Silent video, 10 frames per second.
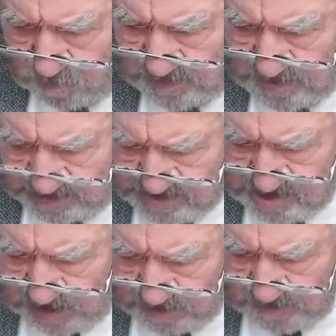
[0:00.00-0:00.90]
with
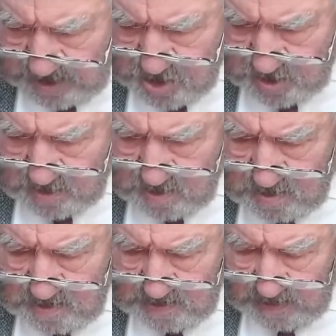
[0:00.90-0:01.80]
this generation
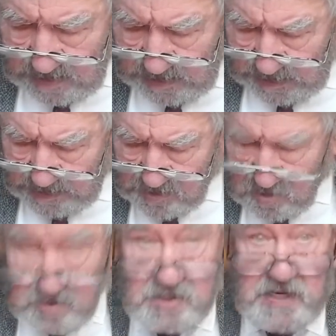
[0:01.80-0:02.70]

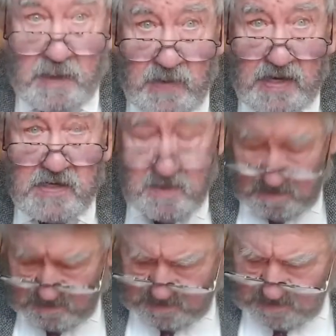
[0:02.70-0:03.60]
and condemn it,
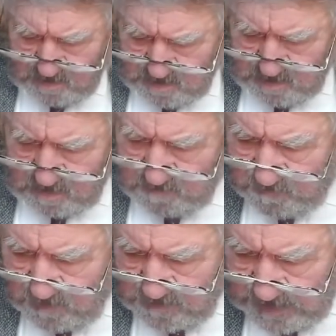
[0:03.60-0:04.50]

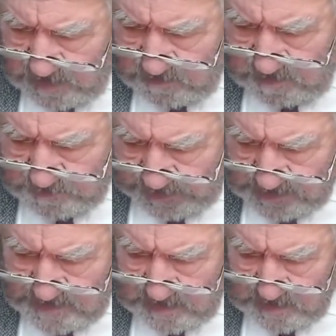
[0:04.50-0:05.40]
for they
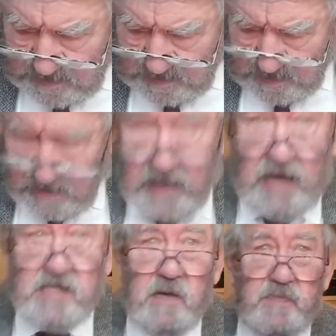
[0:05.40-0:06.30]
repented
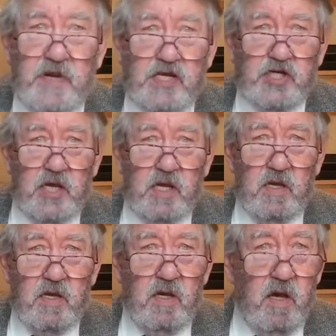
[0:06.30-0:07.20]
at the
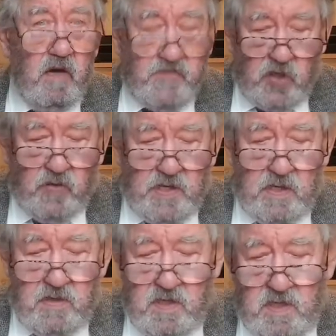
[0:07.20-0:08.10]
preaching of
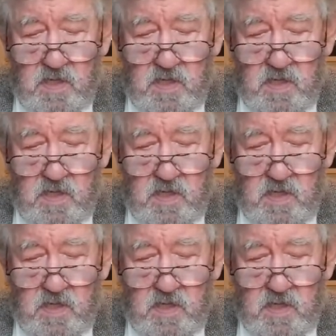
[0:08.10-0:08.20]
Jonah."